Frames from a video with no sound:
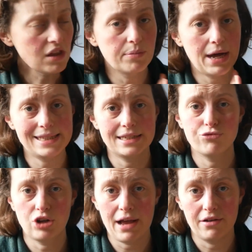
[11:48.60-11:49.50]
but I
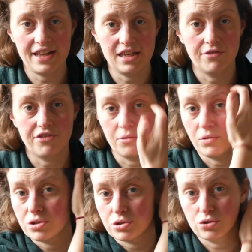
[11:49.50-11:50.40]
didn't run out of any of them,
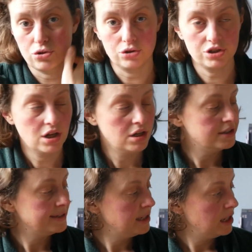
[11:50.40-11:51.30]
which was good.
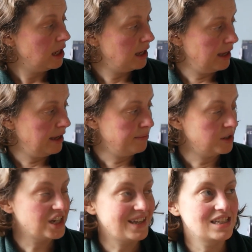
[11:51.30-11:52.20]

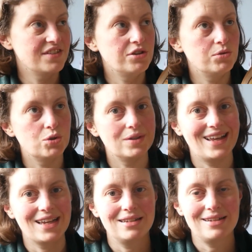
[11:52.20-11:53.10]
Which I guess if you were doing
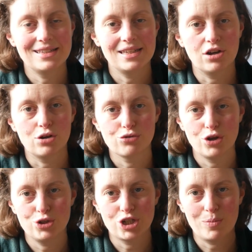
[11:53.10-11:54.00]
like a knitting or
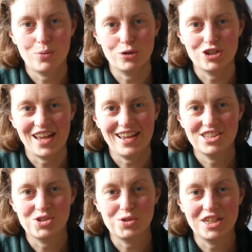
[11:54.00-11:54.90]
crochet
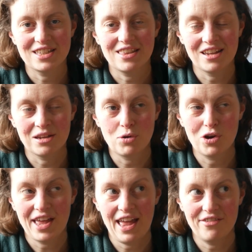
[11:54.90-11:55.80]
project, you'd need to think
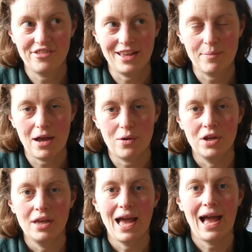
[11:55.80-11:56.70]
more carefully
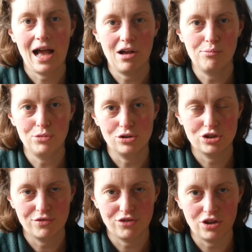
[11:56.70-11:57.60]
about how
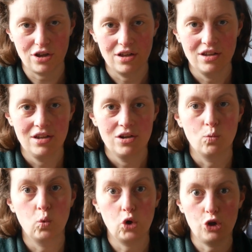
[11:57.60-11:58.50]
much of the
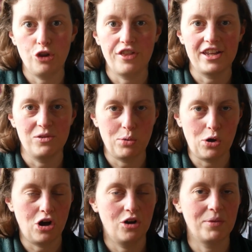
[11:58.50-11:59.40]
wool that you
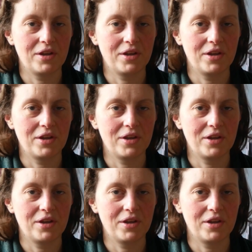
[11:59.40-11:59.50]
bought,